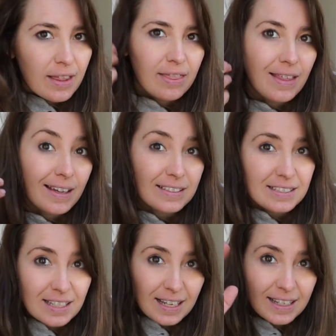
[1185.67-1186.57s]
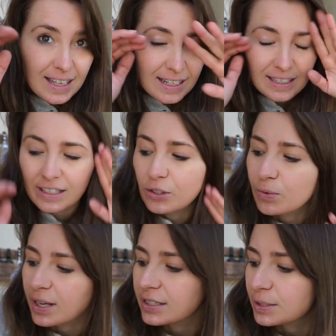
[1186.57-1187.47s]
that I get it in the
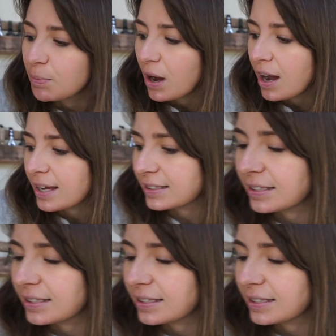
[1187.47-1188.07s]
right spot.